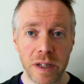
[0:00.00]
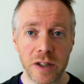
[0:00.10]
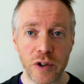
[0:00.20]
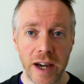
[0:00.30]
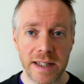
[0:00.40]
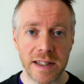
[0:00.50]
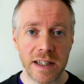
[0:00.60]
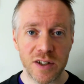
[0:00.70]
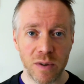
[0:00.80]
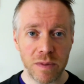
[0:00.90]
interested
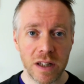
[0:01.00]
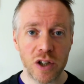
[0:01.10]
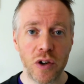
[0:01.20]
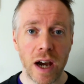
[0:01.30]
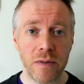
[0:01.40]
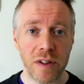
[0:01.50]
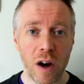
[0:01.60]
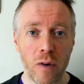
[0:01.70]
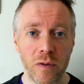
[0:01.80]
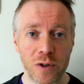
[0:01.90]
in something that you have to offer.